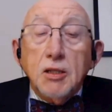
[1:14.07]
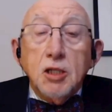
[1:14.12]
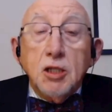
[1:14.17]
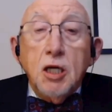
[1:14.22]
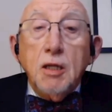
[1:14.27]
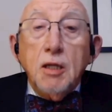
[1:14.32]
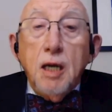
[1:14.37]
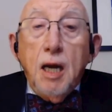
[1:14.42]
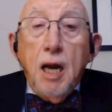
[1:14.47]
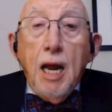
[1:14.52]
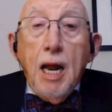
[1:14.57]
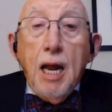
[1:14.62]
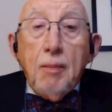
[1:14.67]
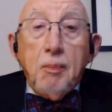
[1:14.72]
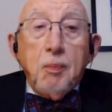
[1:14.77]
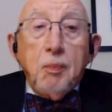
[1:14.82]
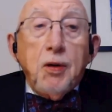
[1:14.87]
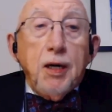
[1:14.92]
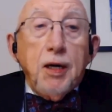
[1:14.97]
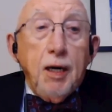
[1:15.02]
and some
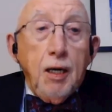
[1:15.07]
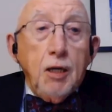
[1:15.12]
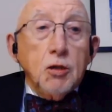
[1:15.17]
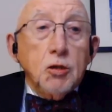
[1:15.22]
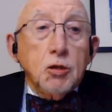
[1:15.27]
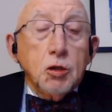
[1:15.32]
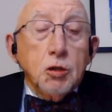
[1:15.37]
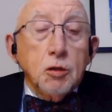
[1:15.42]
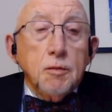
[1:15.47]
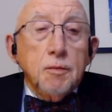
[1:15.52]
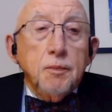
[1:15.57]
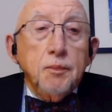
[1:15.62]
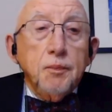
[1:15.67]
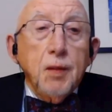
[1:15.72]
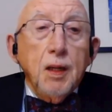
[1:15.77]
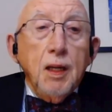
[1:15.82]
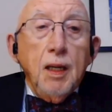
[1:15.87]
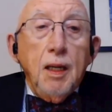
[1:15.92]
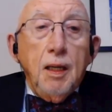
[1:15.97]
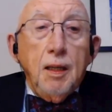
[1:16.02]
apprehension,
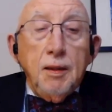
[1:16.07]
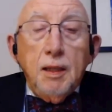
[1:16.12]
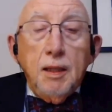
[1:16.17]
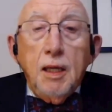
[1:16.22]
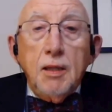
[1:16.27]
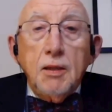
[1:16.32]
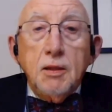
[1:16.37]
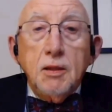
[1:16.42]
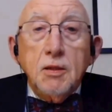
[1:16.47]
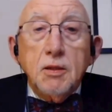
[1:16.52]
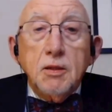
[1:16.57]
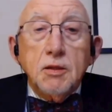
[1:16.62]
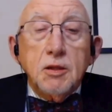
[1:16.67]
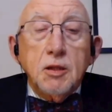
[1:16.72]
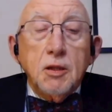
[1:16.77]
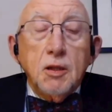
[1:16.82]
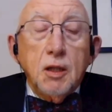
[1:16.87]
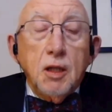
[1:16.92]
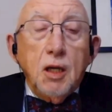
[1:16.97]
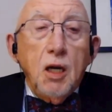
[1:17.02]
and that
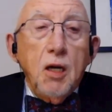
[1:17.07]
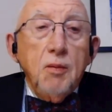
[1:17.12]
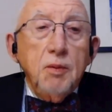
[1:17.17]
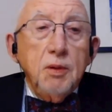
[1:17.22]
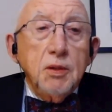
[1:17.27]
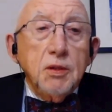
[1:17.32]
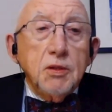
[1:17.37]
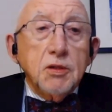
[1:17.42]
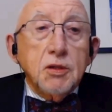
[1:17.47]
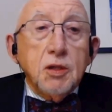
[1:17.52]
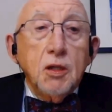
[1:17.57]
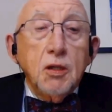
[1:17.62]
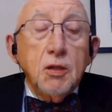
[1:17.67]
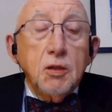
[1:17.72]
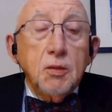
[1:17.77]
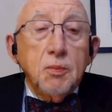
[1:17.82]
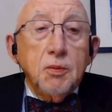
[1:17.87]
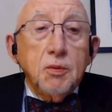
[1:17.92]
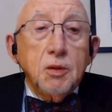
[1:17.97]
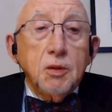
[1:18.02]
is that the government is
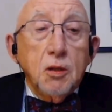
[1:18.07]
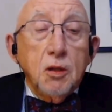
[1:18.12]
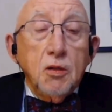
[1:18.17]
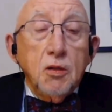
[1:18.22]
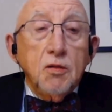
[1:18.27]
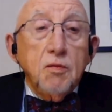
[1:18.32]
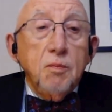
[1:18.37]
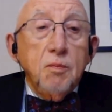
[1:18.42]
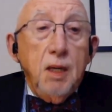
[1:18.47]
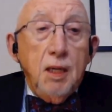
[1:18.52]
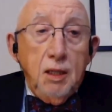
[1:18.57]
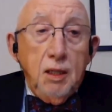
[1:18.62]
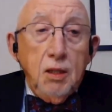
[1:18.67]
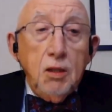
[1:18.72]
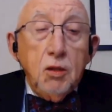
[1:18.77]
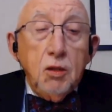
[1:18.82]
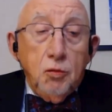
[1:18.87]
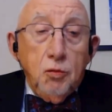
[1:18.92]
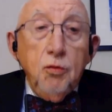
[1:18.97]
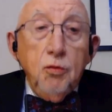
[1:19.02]
going to put a lot of
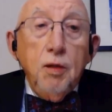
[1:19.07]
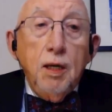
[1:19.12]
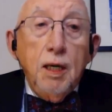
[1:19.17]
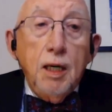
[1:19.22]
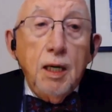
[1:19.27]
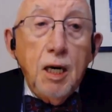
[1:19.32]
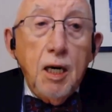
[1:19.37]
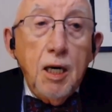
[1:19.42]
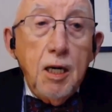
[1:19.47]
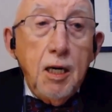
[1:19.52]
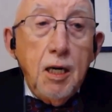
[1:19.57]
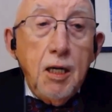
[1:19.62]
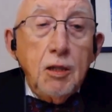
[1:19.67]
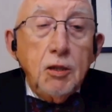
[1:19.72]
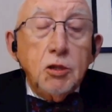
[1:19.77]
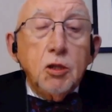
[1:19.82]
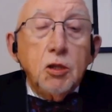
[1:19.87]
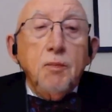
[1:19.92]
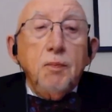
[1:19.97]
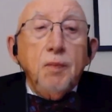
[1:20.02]
money through
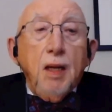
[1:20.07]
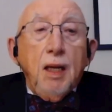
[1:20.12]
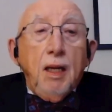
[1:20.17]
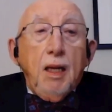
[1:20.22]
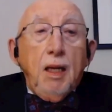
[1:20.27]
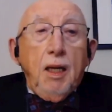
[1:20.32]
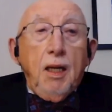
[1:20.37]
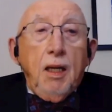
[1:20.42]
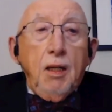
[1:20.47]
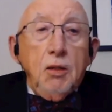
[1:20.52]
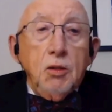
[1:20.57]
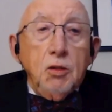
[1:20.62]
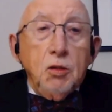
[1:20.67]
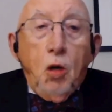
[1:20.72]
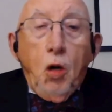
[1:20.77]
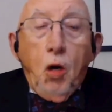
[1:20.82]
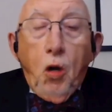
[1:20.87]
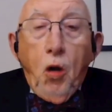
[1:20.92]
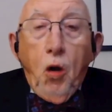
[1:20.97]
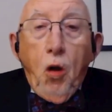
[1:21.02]
NIH
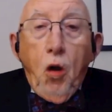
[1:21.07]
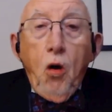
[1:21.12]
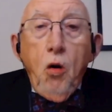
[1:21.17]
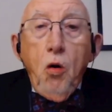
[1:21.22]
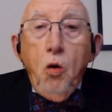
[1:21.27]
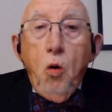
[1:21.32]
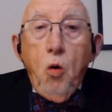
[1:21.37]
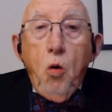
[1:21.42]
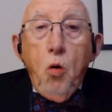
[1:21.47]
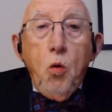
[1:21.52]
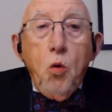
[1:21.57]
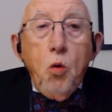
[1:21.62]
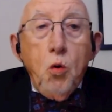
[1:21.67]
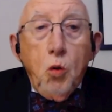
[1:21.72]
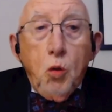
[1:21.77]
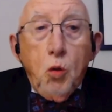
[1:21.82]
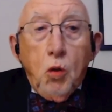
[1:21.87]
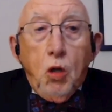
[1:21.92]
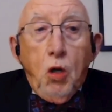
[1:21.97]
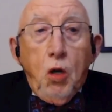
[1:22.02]
into long
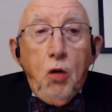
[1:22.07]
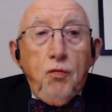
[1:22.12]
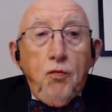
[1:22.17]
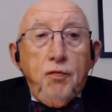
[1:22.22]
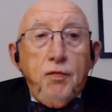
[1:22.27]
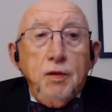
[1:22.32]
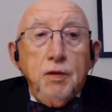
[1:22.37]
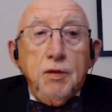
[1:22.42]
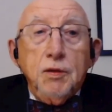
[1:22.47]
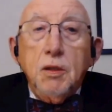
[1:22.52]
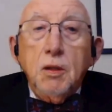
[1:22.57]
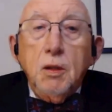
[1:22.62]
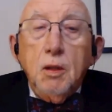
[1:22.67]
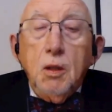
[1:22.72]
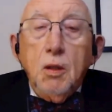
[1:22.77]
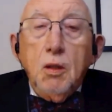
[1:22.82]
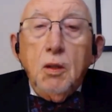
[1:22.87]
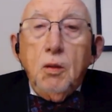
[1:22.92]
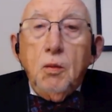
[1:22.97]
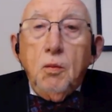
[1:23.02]
haul COVID,
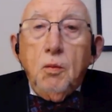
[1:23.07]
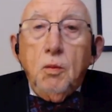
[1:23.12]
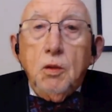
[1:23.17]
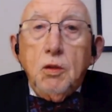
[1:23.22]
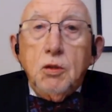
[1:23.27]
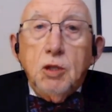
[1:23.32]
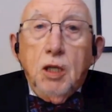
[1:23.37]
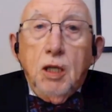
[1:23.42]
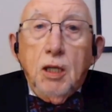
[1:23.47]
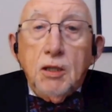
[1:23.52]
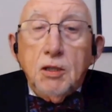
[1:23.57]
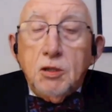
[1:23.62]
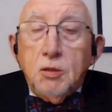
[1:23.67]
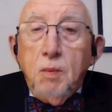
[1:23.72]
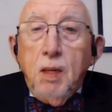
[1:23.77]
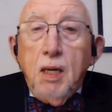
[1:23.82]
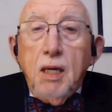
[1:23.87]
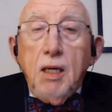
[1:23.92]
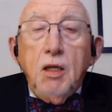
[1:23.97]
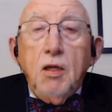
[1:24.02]
which has
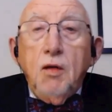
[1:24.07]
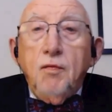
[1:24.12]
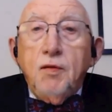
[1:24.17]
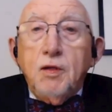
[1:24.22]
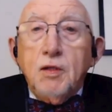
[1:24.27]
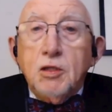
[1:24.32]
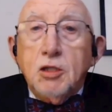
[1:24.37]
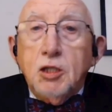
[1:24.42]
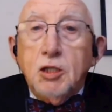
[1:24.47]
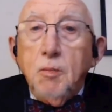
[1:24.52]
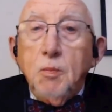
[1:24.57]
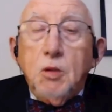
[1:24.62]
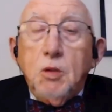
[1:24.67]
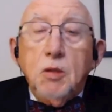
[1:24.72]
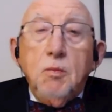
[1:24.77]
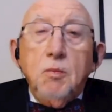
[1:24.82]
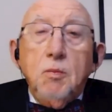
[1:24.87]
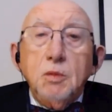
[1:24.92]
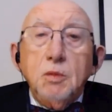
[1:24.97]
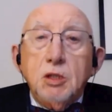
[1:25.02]
many of the
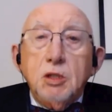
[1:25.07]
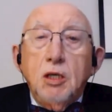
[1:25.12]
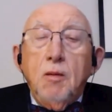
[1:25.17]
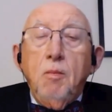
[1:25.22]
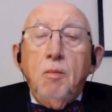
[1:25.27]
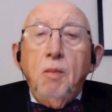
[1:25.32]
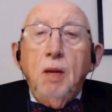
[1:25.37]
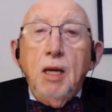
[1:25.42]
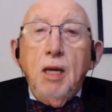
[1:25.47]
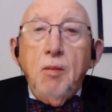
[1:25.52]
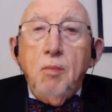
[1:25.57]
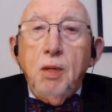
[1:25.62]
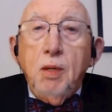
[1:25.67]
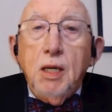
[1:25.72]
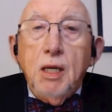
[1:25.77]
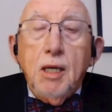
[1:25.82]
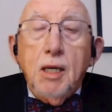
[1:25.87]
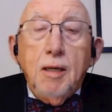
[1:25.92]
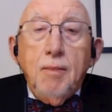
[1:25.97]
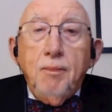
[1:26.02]
symptoms and may
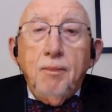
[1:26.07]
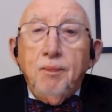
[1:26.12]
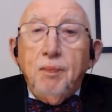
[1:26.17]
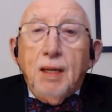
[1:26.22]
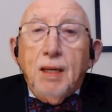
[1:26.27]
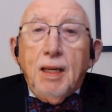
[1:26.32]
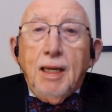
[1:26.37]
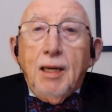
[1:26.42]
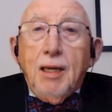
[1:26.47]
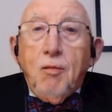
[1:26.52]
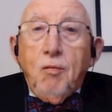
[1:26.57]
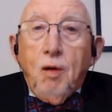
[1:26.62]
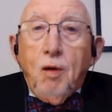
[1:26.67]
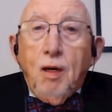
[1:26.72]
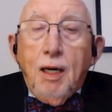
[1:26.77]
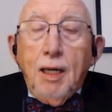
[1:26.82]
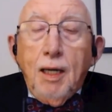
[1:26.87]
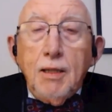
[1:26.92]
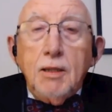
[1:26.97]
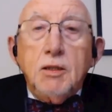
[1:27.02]
be
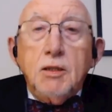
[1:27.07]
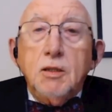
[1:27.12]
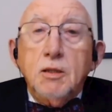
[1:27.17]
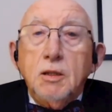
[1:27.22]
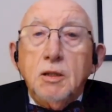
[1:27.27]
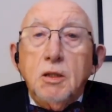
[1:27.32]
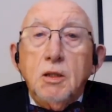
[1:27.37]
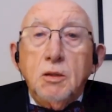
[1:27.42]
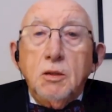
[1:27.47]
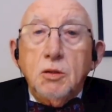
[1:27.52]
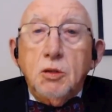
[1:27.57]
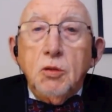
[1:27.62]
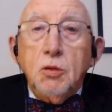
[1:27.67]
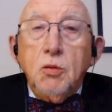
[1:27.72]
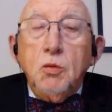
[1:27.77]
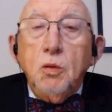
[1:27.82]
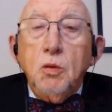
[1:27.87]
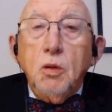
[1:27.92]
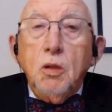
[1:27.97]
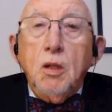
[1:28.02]
related
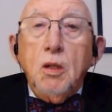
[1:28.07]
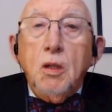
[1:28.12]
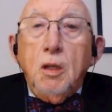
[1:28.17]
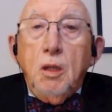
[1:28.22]
to